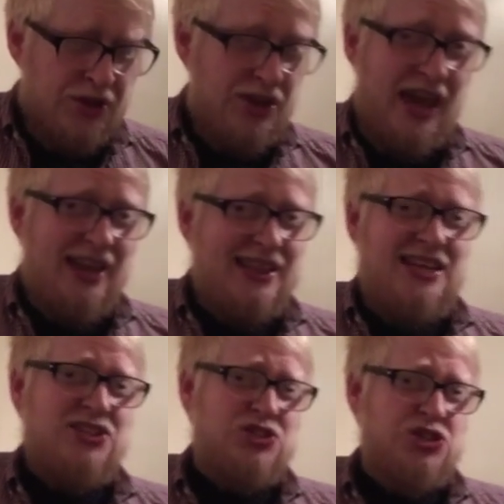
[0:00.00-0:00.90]
You get
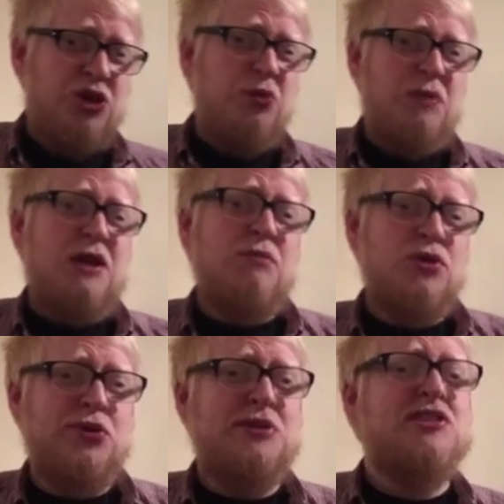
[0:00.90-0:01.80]
these two
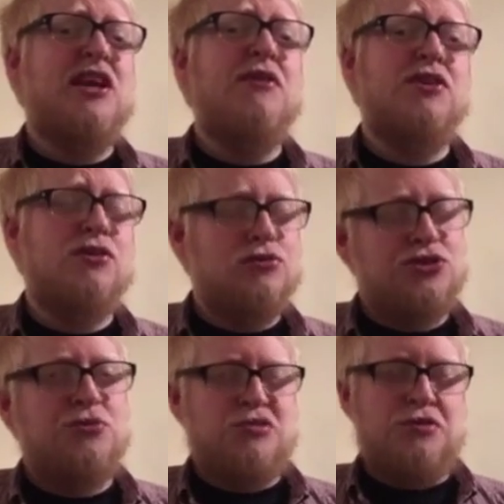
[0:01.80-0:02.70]
people coming together, or
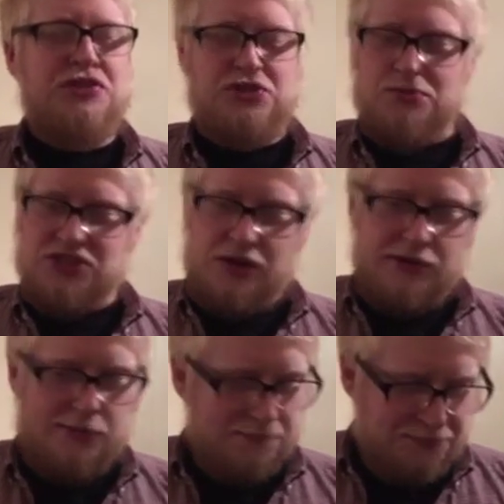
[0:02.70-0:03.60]
two breweries coming
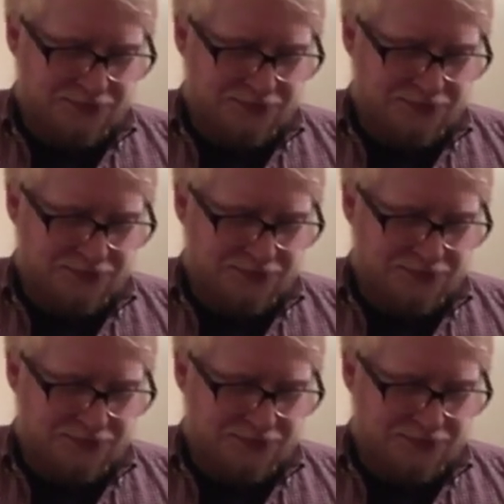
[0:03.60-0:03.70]
together,